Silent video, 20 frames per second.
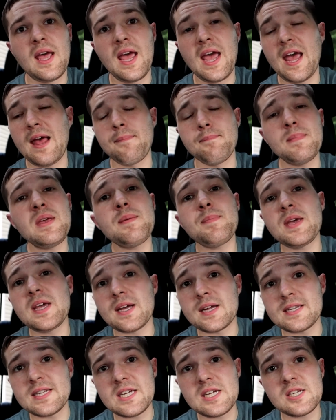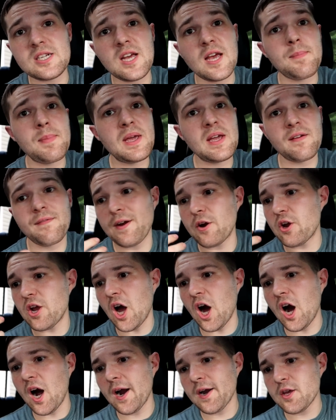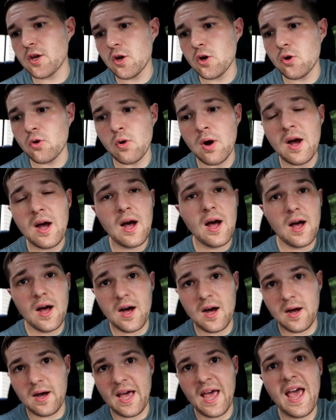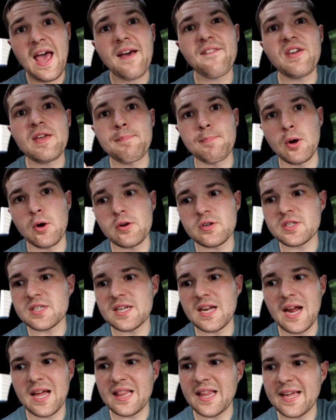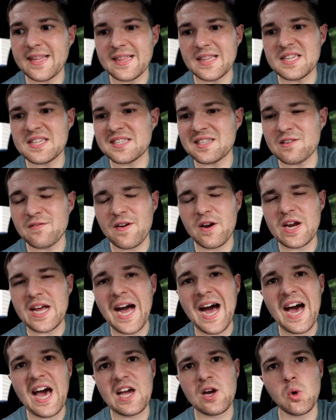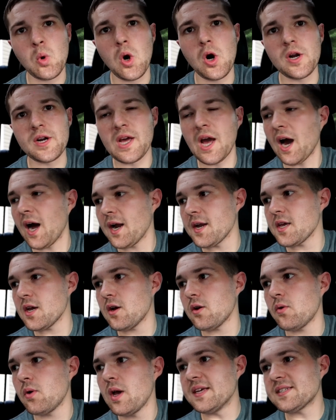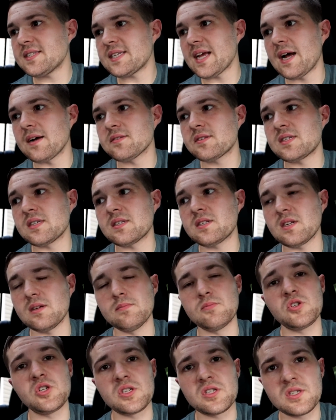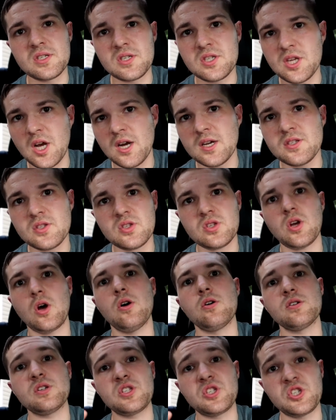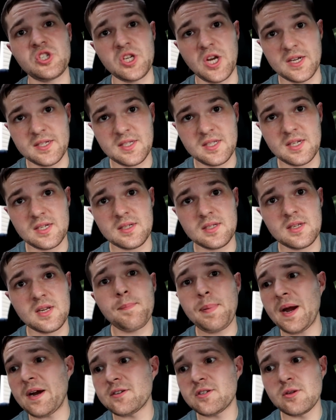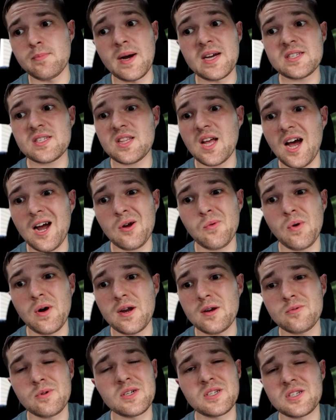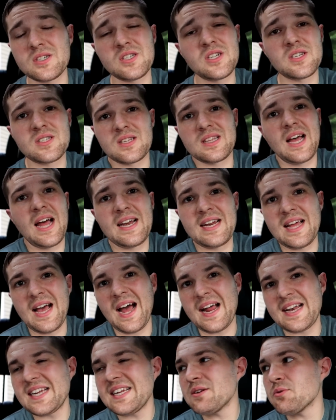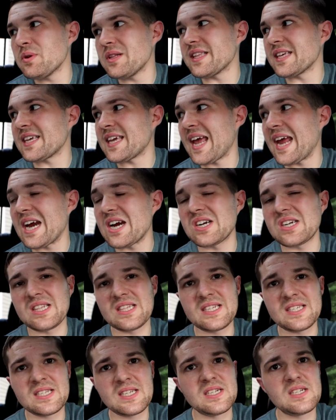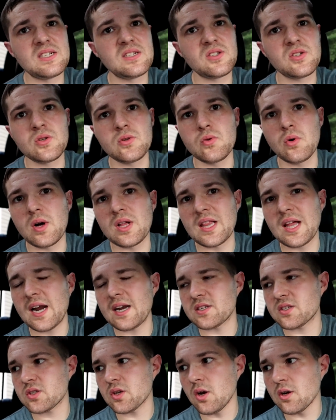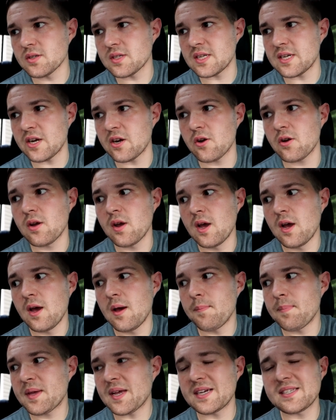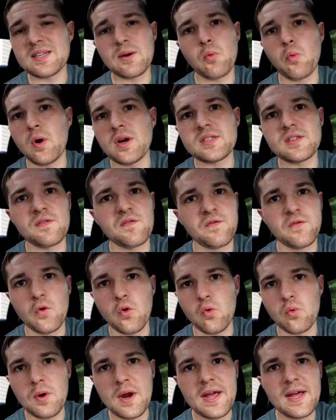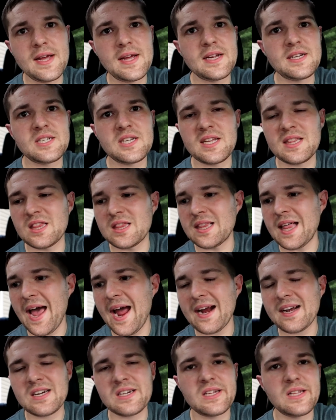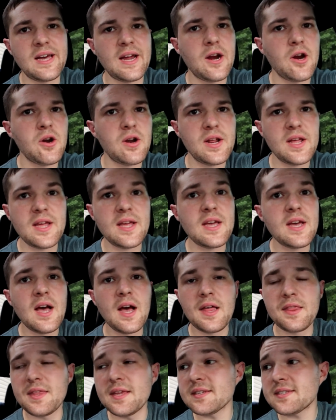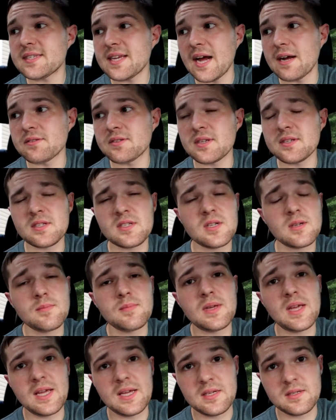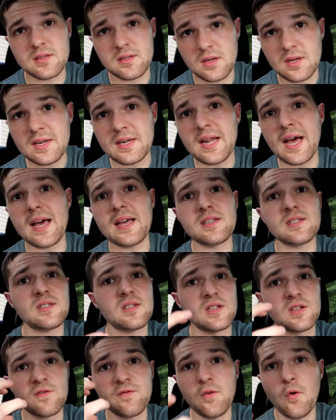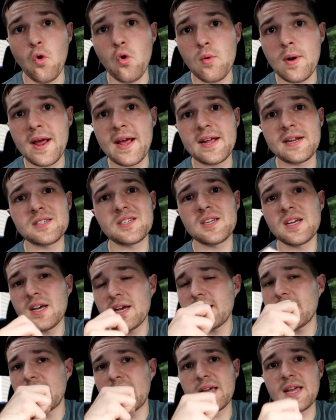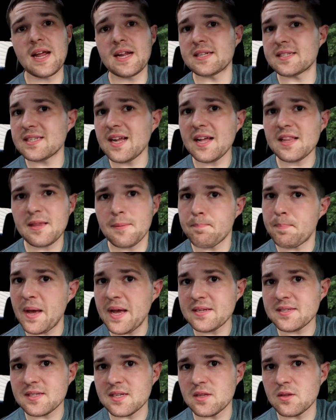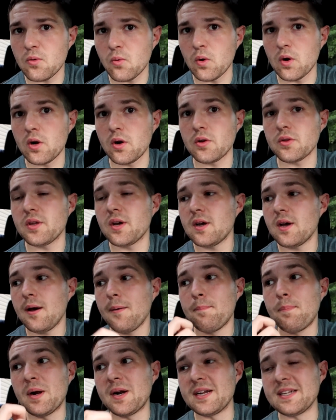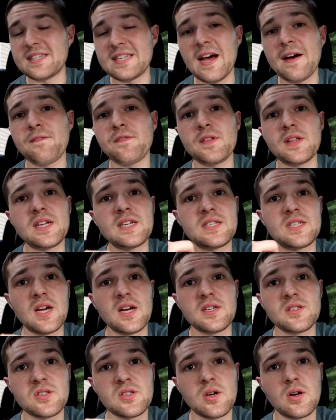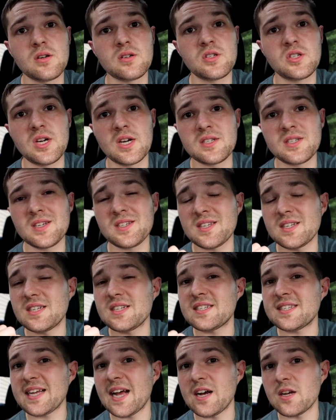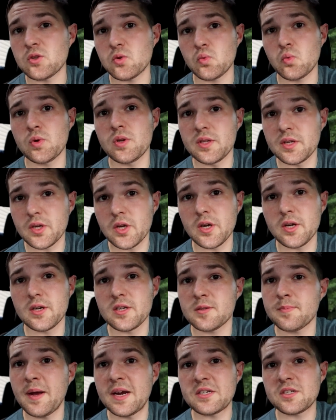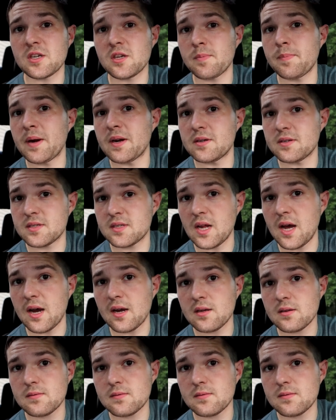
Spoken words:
And me being a DJ, being a very audio heavy person, I like to listen to very high quality audio, this sound system just does songs justice compared to my stock one, which just I didn't really care to listen to a lot of songs in here because it wasn't full range, it lacked clarity. This sound system is nice, it's full range. Again, it's not the best in the world, but it definitely does songs justice and it sounds really good, especially compared to stock.